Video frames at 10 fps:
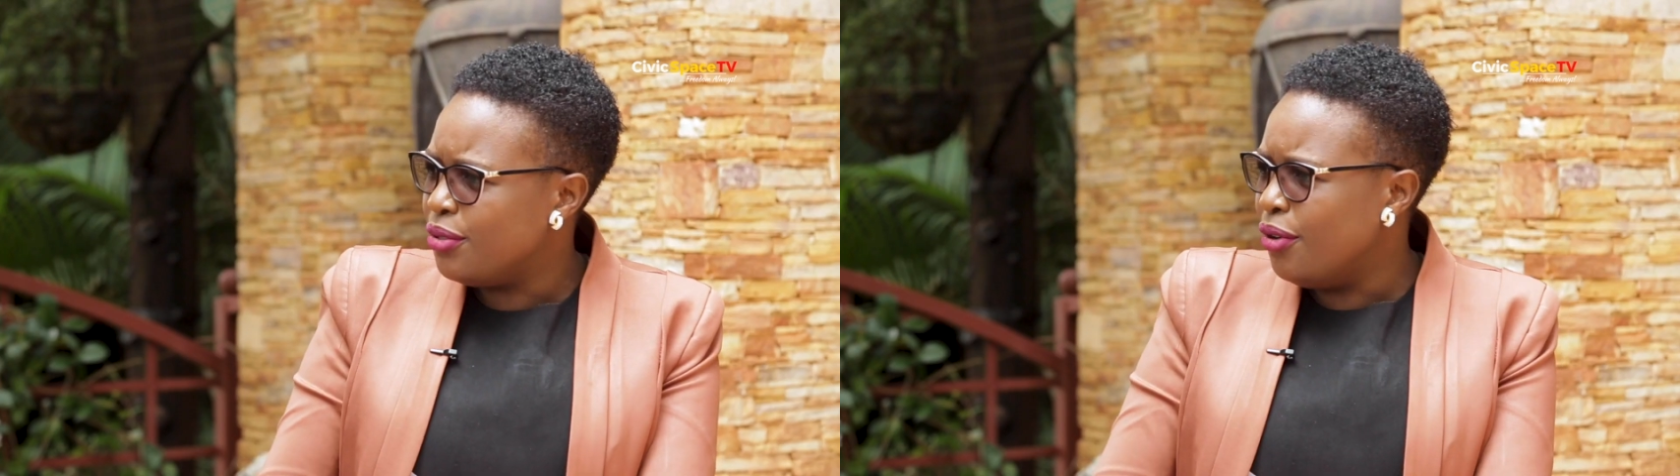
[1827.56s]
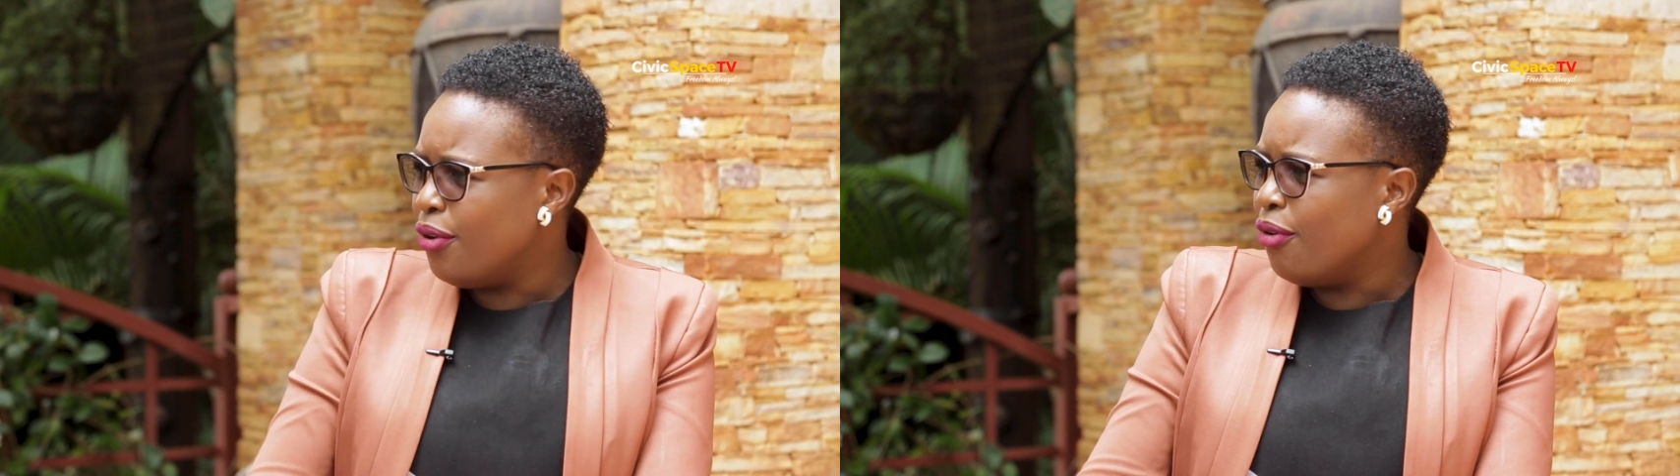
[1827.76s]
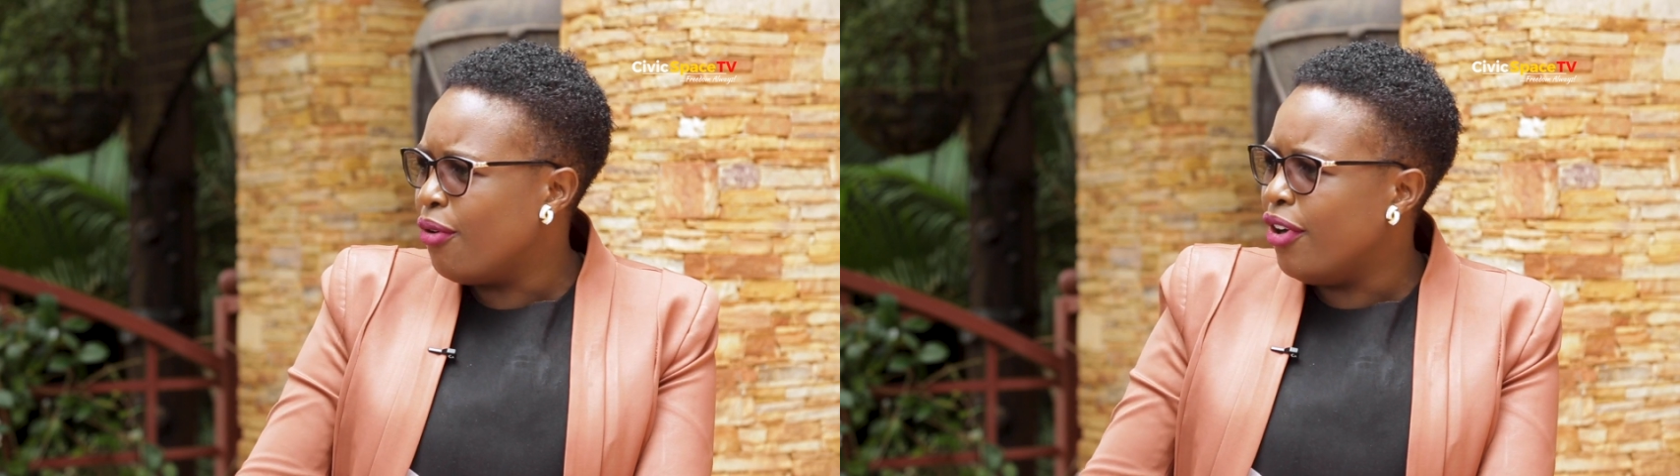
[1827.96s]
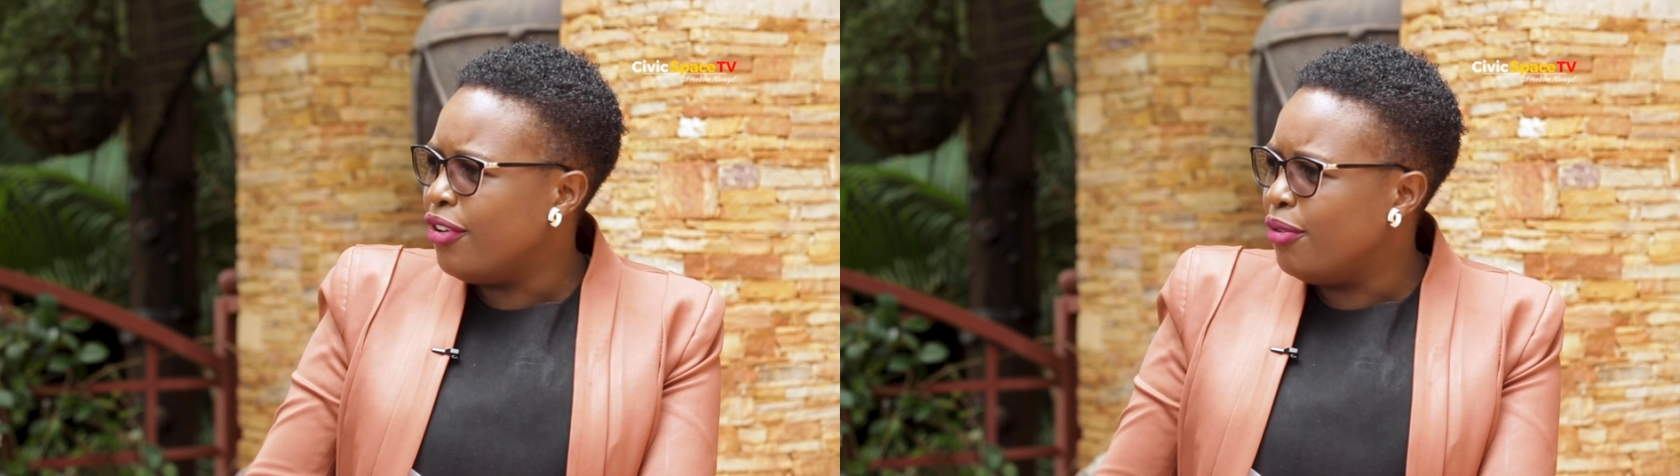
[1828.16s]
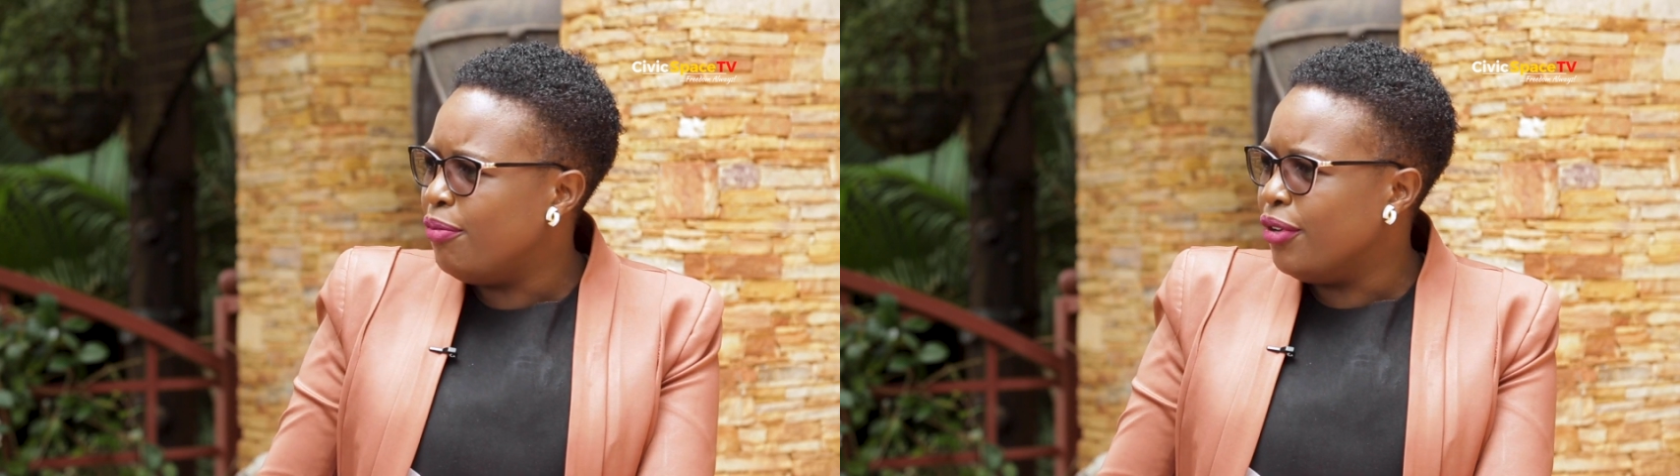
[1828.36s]
you, you
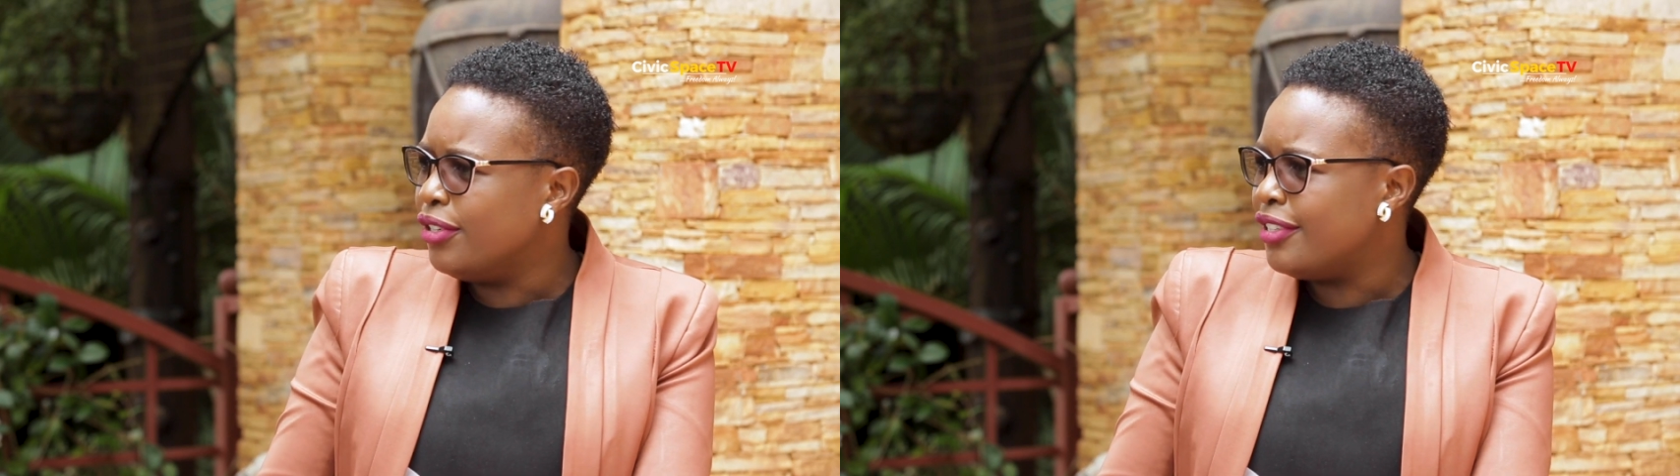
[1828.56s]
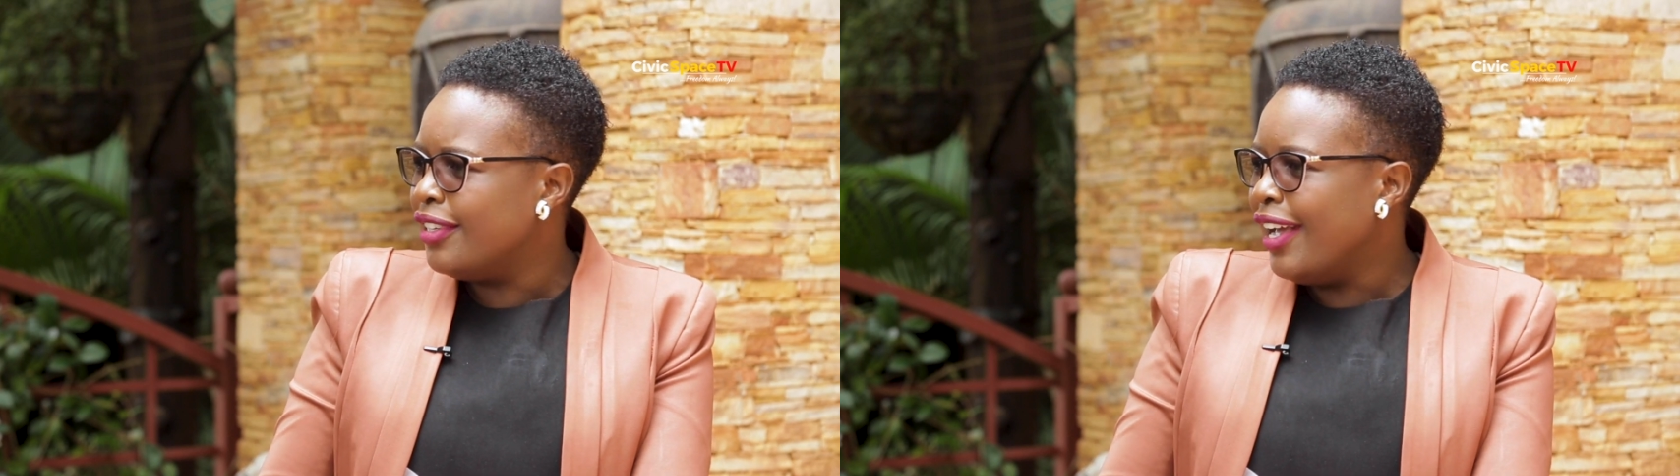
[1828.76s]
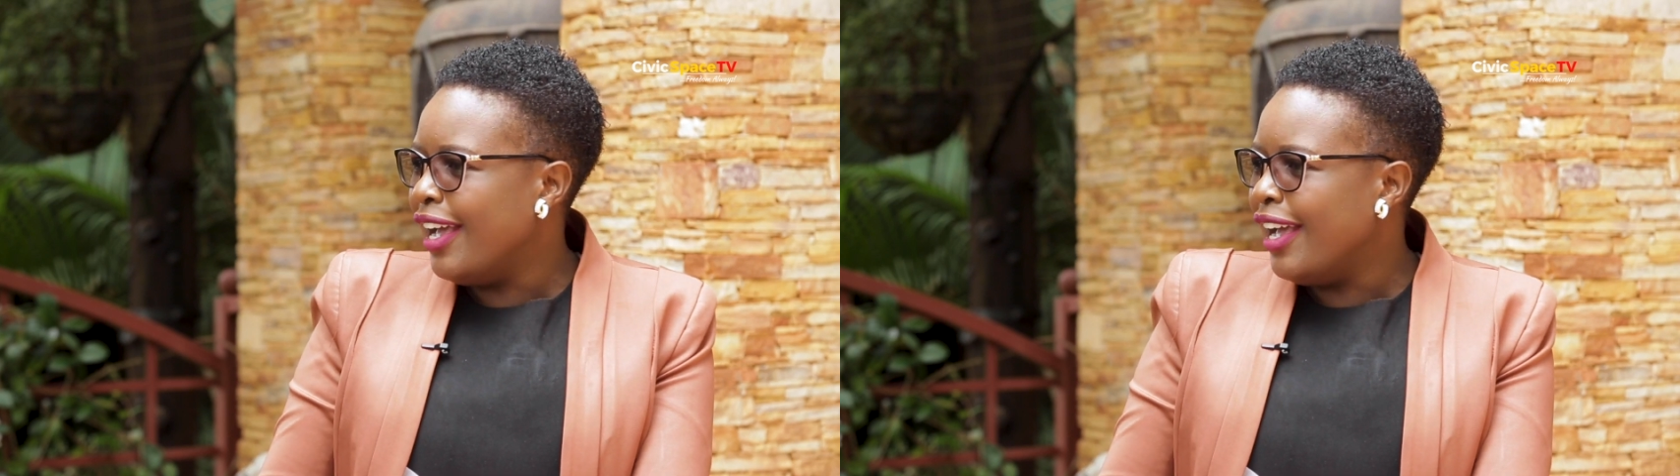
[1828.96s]
contribute,